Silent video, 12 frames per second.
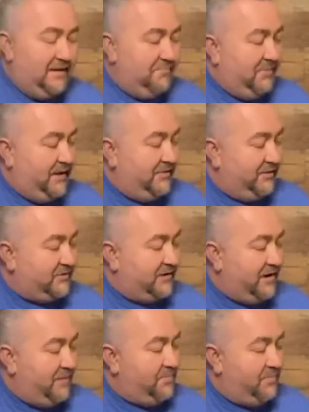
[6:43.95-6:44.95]
But there's a
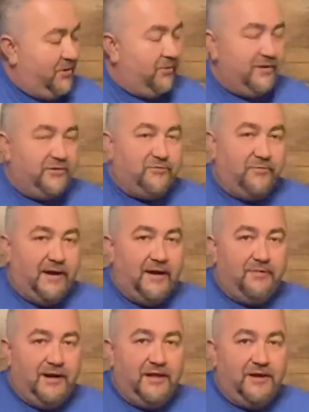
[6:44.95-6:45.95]
couple more that's really,
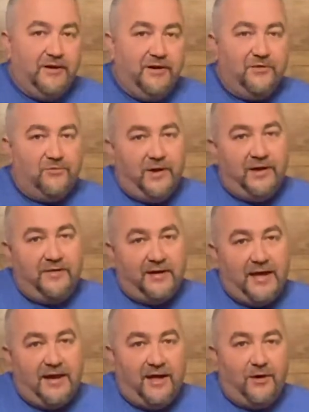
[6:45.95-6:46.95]
really good as well that
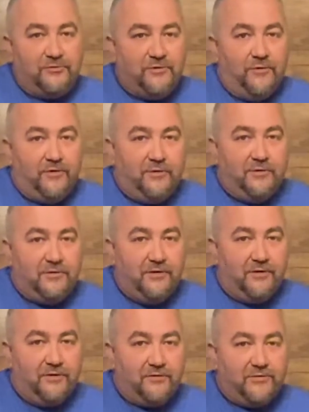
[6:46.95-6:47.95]
I know is going to
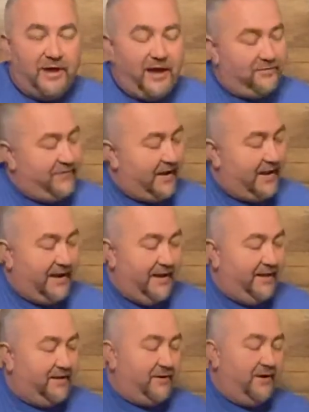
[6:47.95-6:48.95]
going to satisfy any
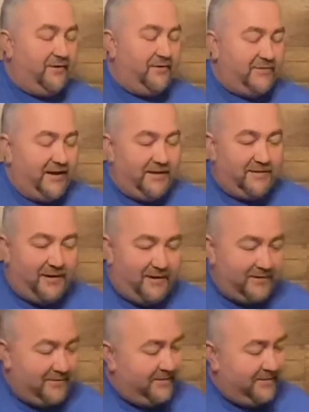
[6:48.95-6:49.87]
guitarist out there.